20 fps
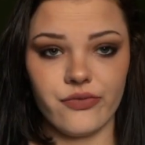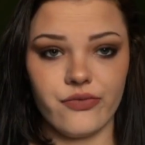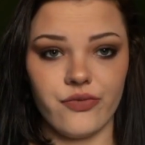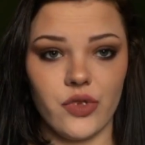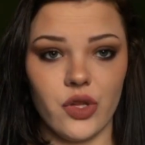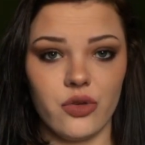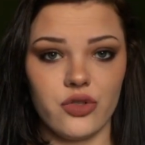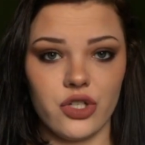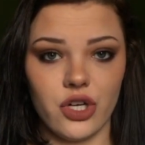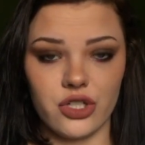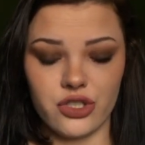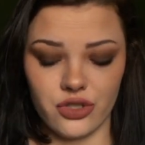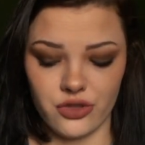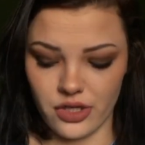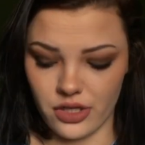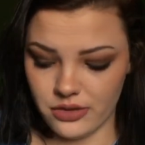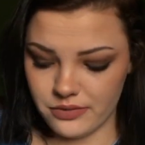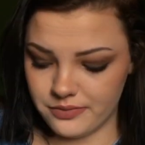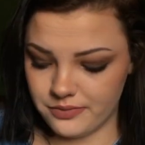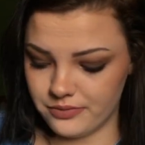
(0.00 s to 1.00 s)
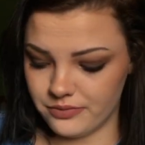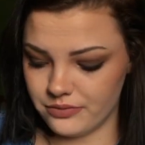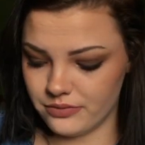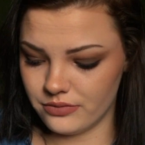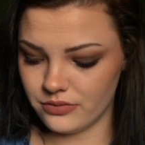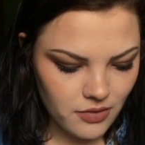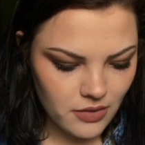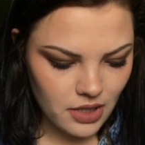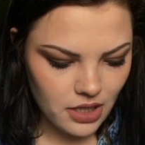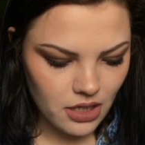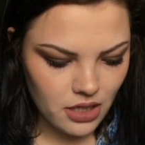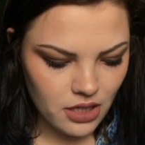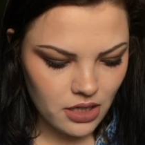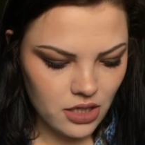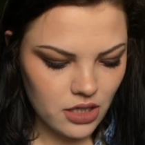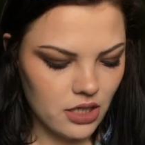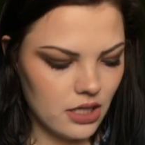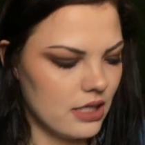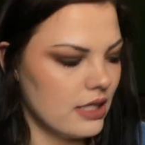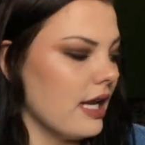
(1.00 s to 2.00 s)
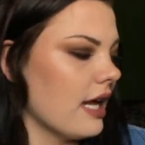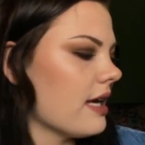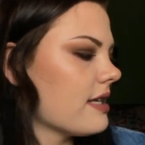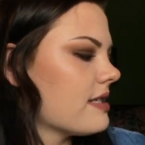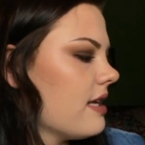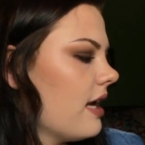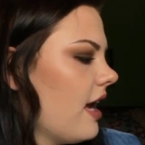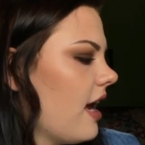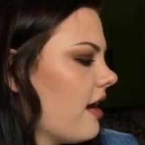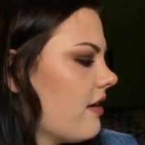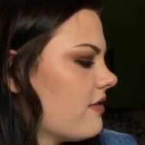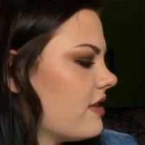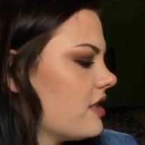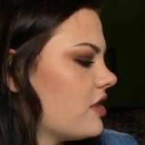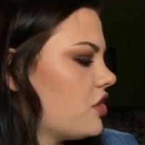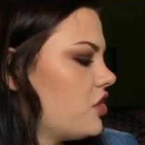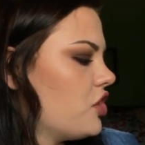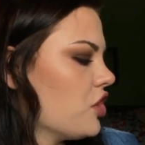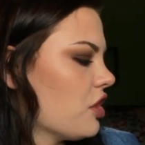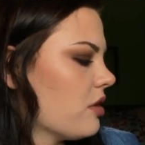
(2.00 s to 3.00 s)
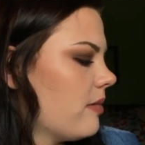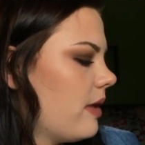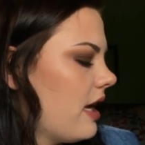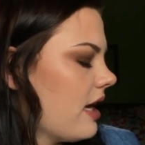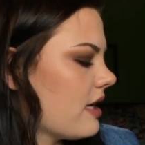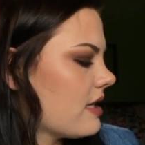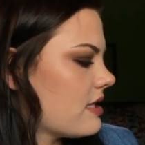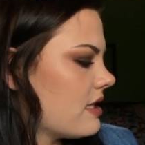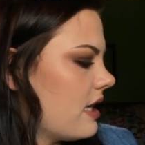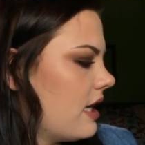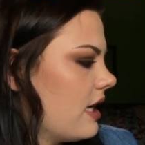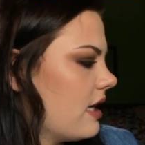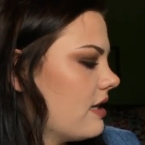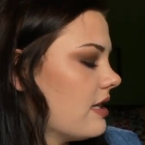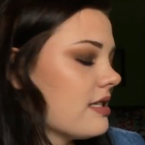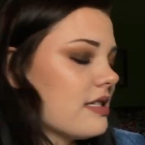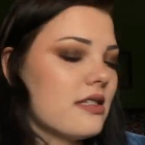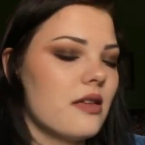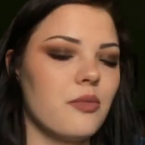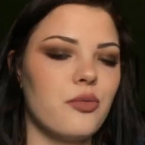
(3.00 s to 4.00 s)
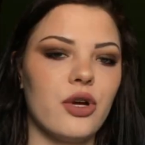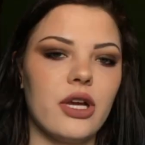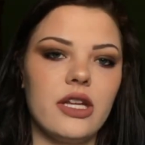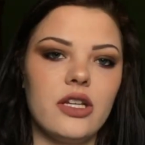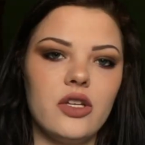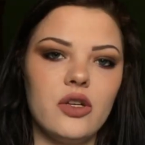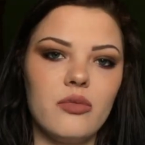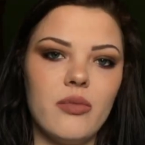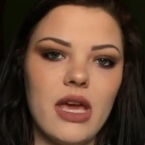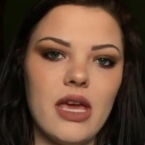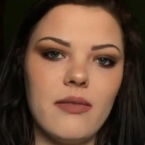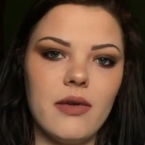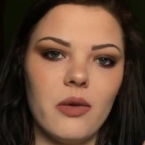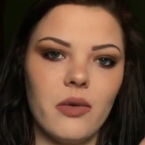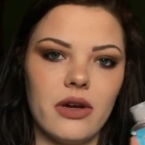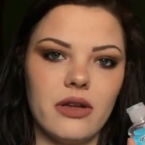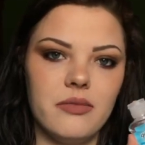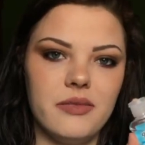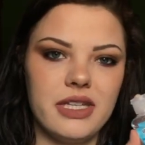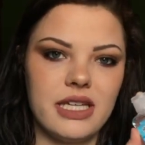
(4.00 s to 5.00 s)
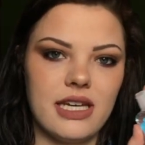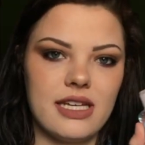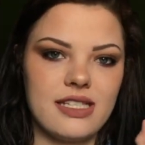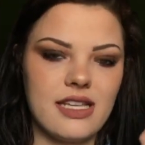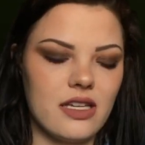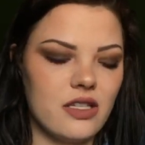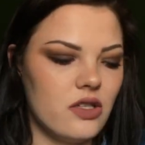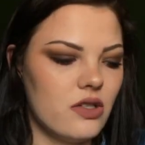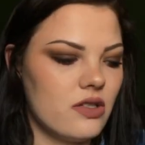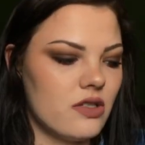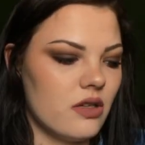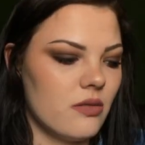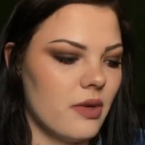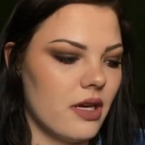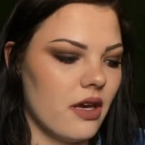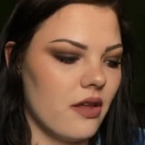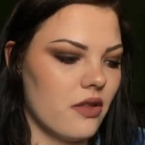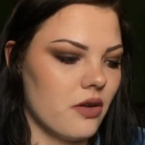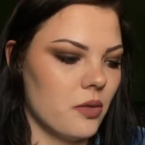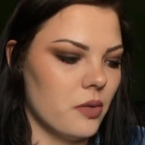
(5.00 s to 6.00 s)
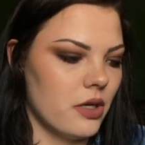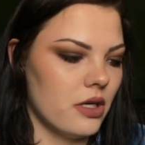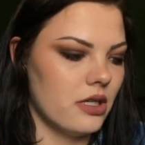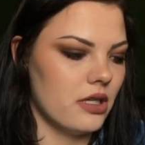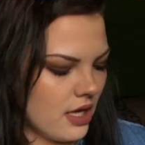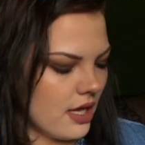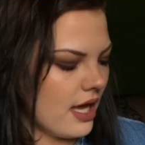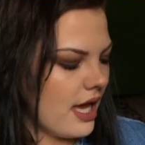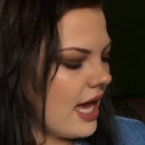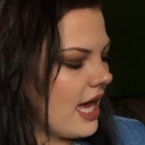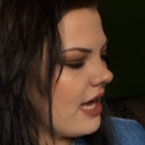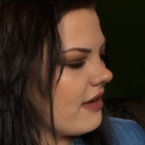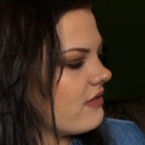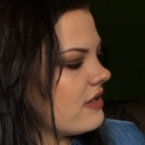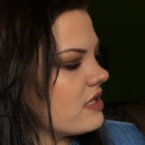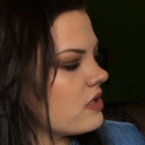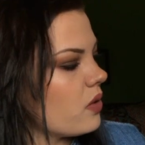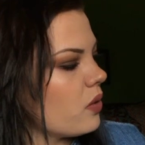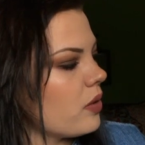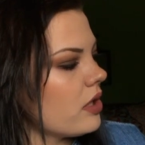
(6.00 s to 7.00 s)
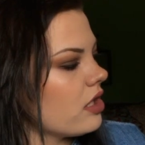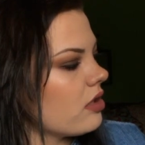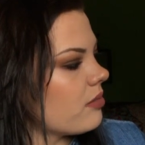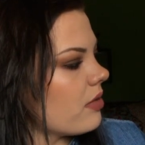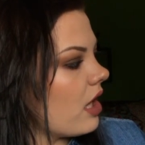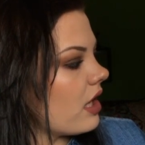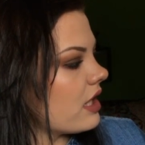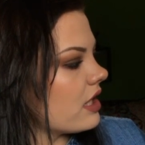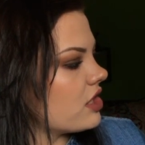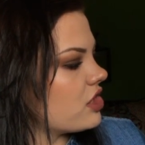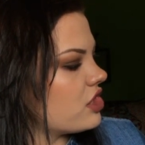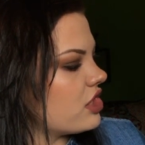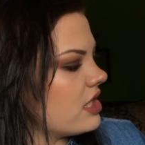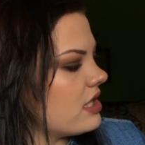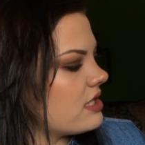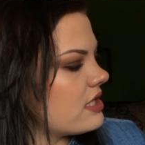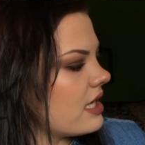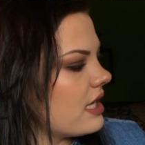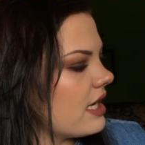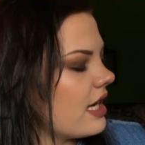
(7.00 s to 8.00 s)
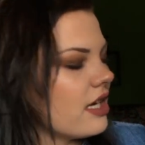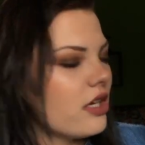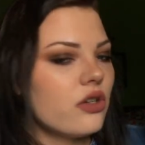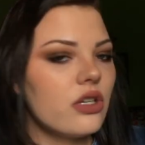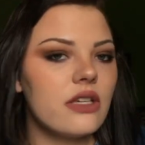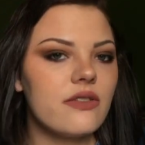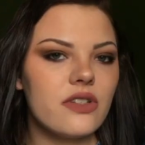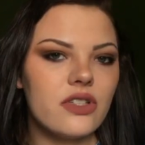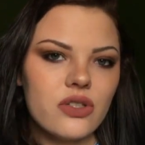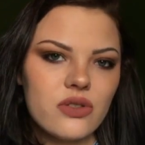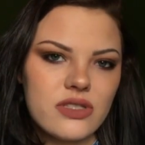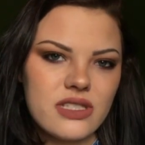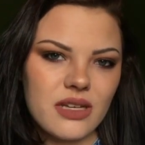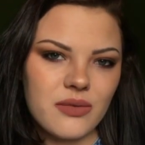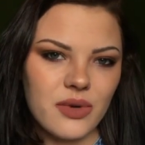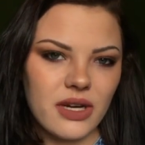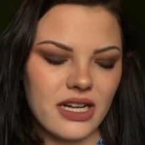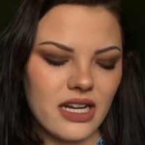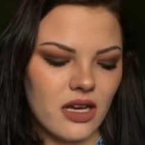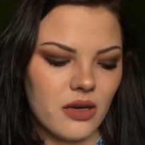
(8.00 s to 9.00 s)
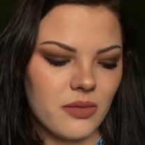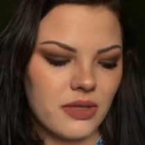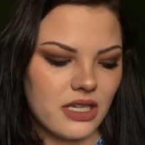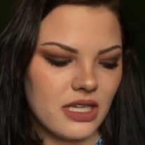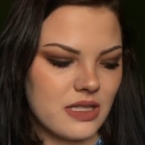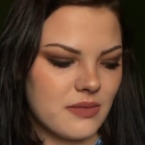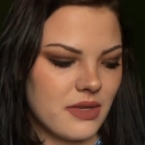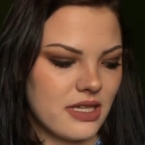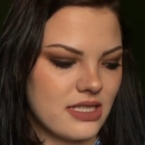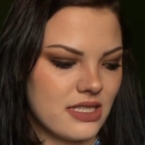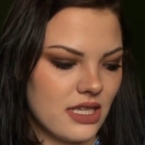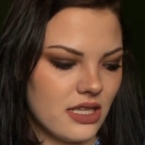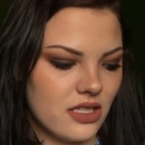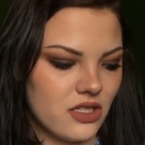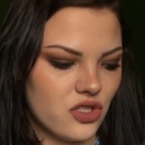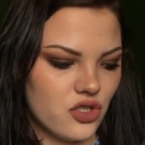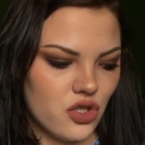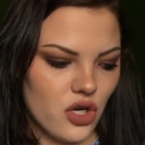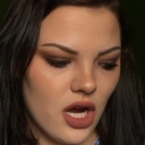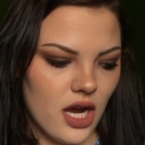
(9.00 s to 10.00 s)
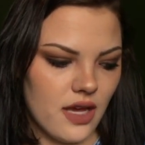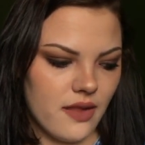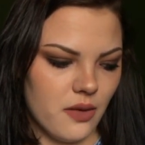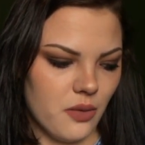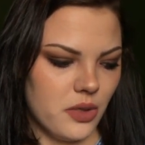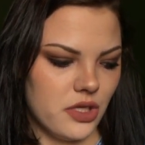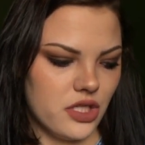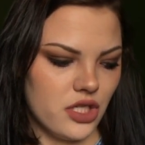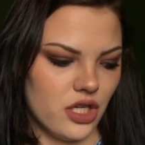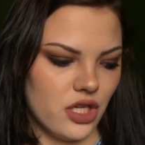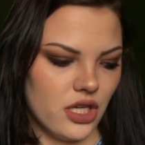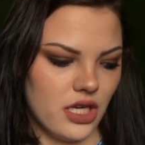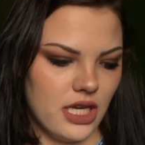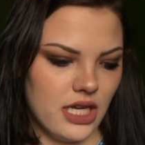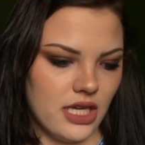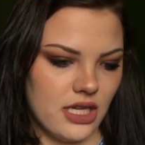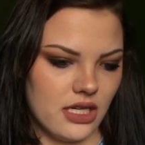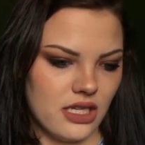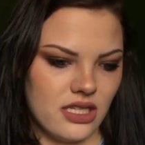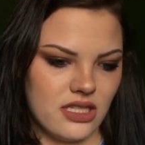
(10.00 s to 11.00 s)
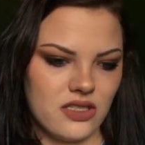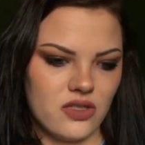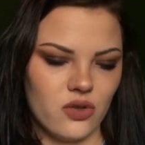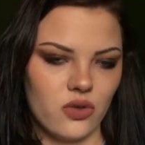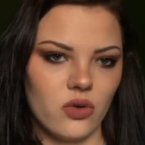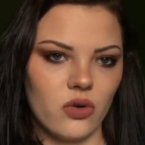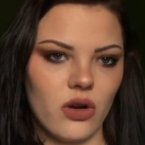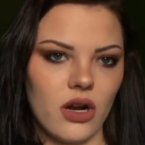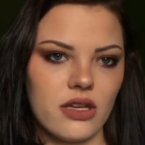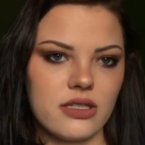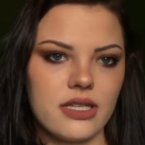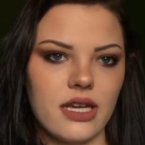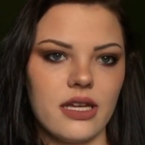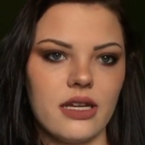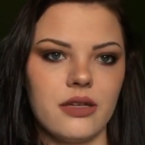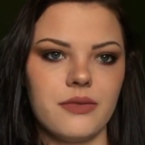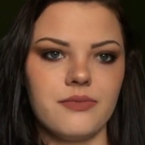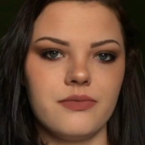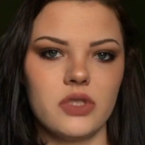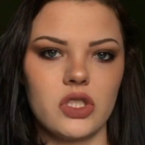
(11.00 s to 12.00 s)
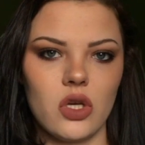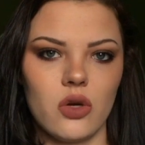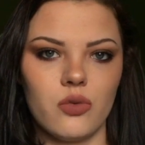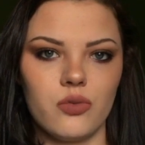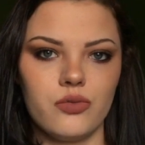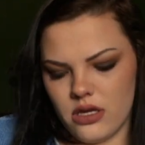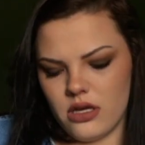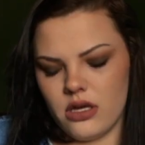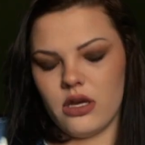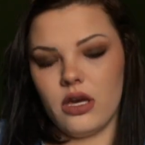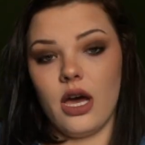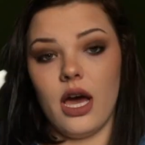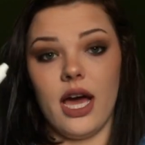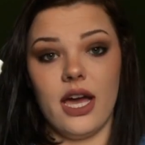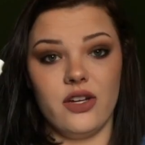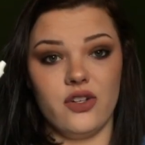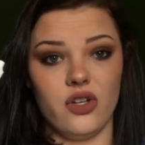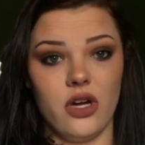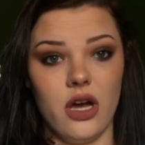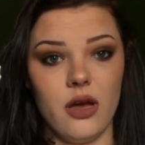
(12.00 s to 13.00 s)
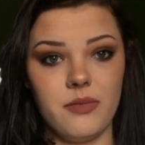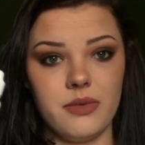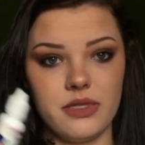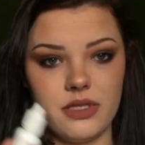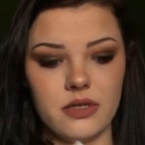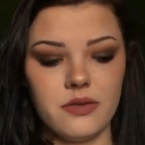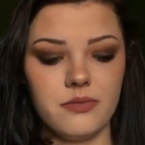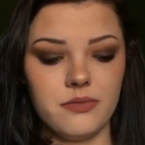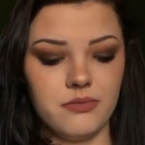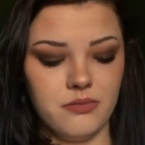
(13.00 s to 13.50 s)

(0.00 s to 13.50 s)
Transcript: No charger though. Next I have this Germex, and this is a brand new baby one because I used all my other one. I have these oil blotting sheets, and I don't even use them right now because my skin's dry in the winter and it's still cold outside. So, eye drops,